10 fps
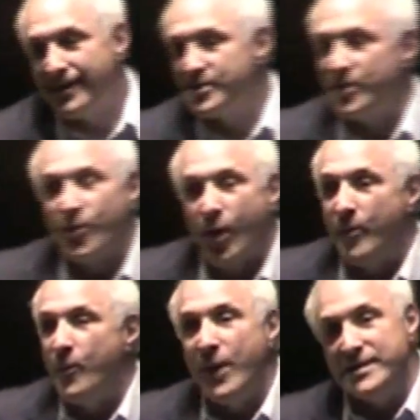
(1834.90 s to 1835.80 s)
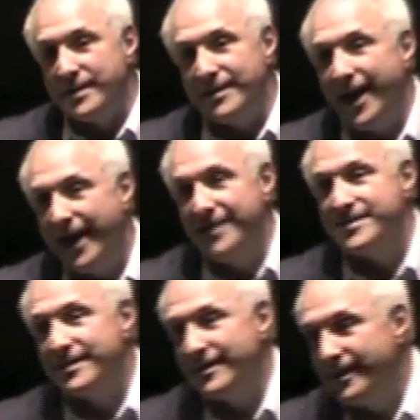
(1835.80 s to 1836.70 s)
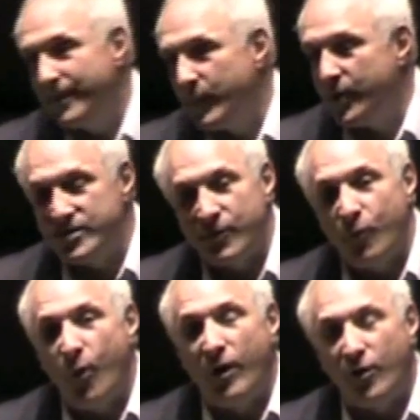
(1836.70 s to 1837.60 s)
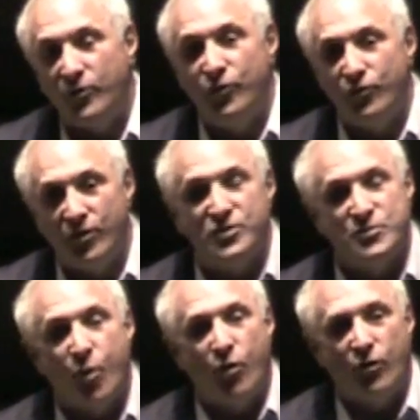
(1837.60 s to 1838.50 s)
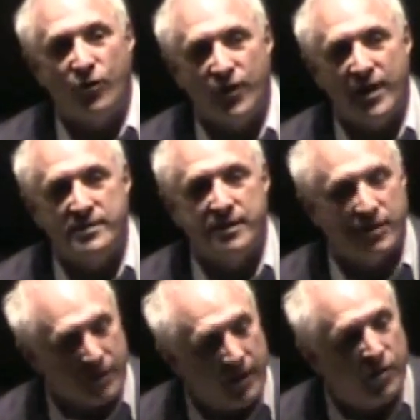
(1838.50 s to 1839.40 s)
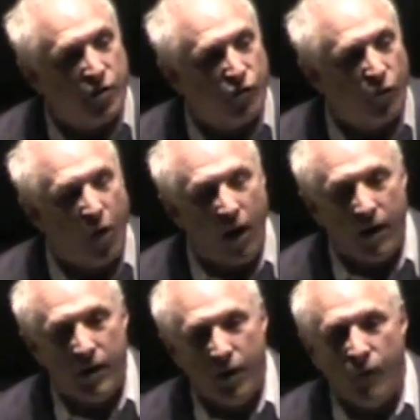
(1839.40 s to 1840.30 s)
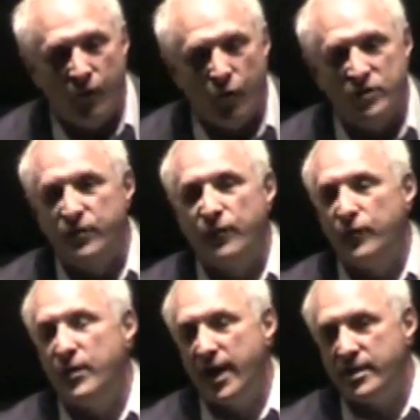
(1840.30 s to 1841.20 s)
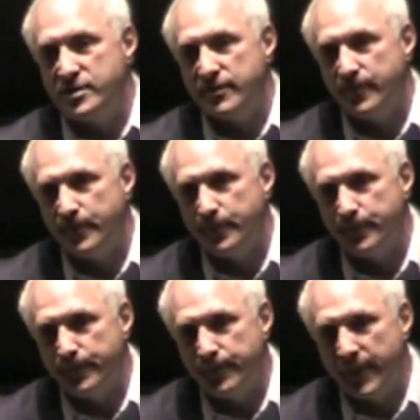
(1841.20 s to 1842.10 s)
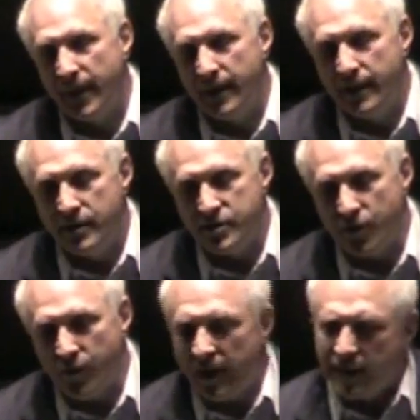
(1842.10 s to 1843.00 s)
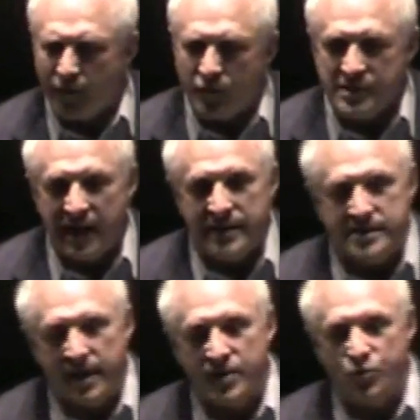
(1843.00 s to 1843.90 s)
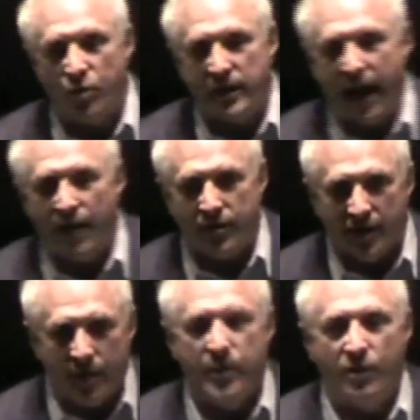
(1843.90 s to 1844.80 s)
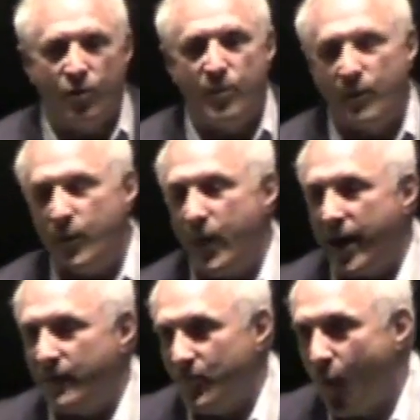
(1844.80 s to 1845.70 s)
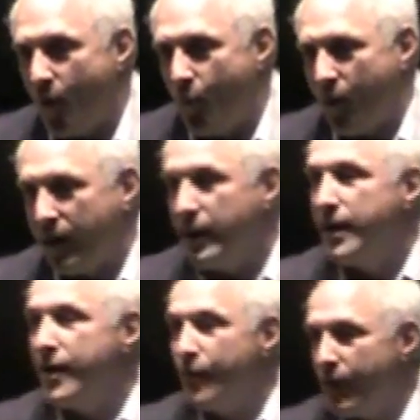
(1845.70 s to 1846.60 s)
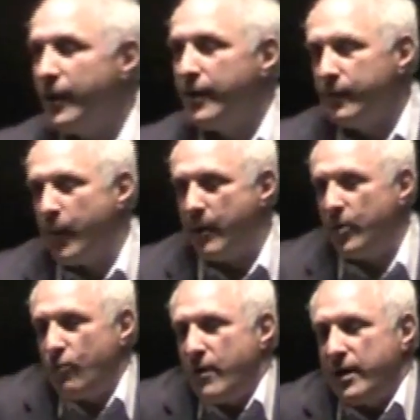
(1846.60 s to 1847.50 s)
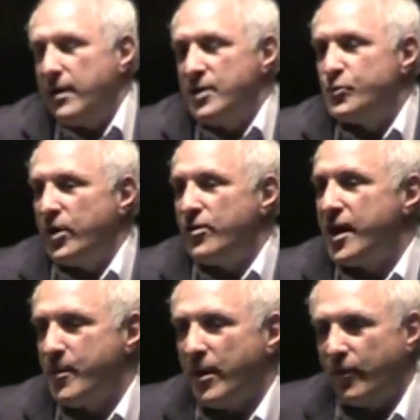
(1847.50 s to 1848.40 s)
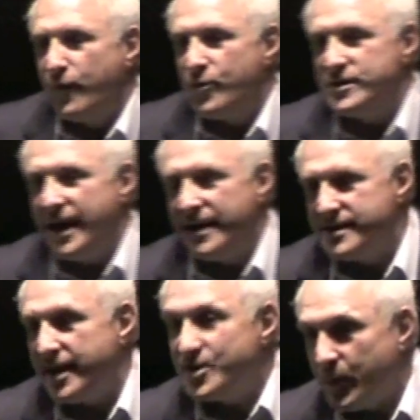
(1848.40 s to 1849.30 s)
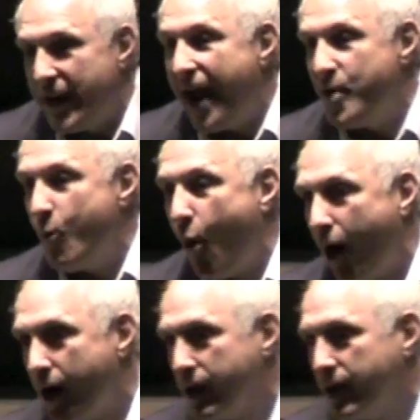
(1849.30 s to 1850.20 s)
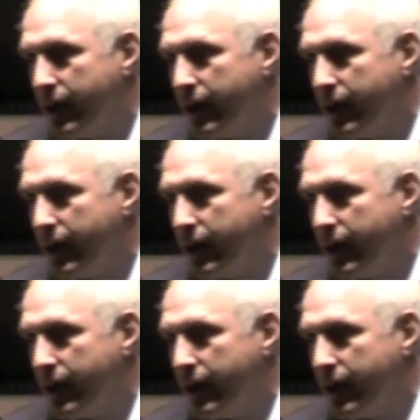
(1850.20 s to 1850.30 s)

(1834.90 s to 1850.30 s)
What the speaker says: so you don't want to be wasting days because of one or two small little things that are in your craw over the course of a few days. So get the first 90 seconds worked out. Think of me a little bit when you wake up tomorrow morning. You probably don't recognize what you're thinking about the first 90 seconds, but now you are.